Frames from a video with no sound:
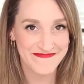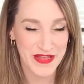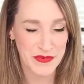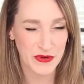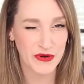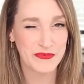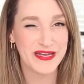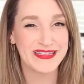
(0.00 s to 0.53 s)

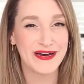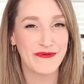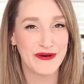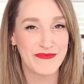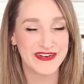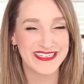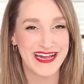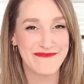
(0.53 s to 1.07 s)
I'm going to repeat that
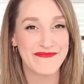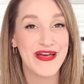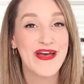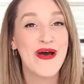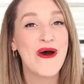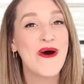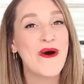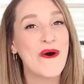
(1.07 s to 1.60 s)
one more time.
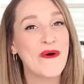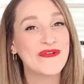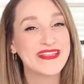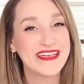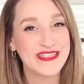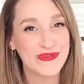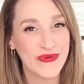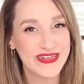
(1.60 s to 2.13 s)

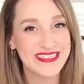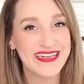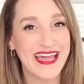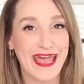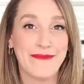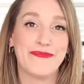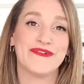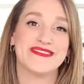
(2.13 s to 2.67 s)
Only
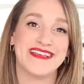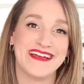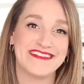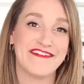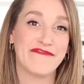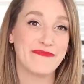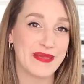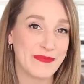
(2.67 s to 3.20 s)

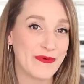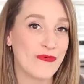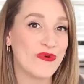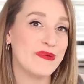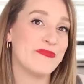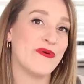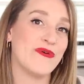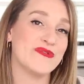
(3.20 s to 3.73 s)
28% of people
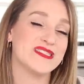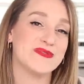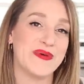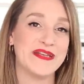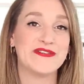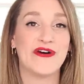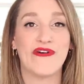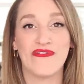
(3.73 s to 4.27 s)
we polled
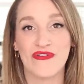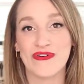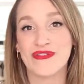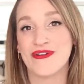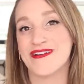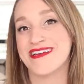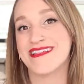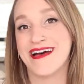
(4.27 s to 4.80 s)
spent over
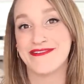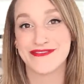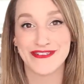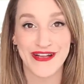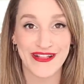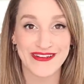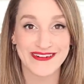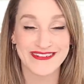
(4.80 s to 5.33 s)

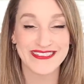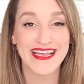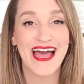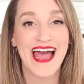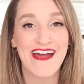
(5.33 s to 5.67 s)
$30,000.